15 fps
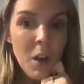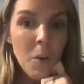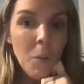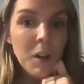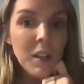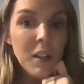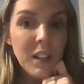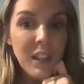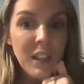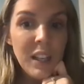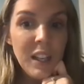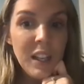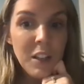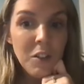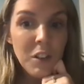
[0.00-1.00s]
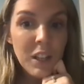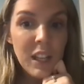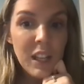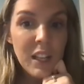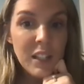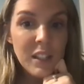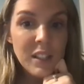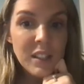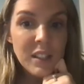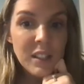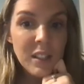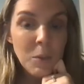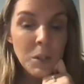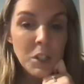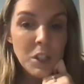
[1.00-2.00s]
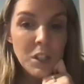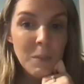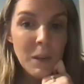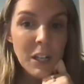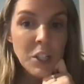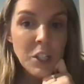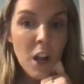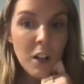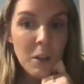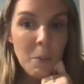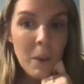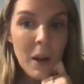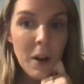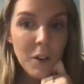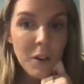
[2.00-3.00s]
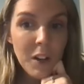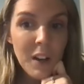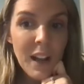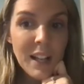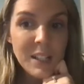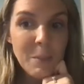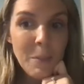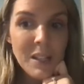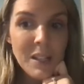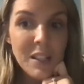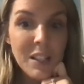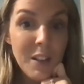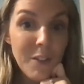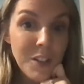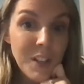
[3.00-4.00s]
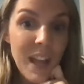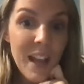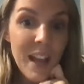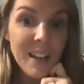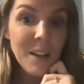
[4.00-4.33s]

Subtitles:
One of the key ingredients, which is my chocolate powder, hasn't been delivered yet.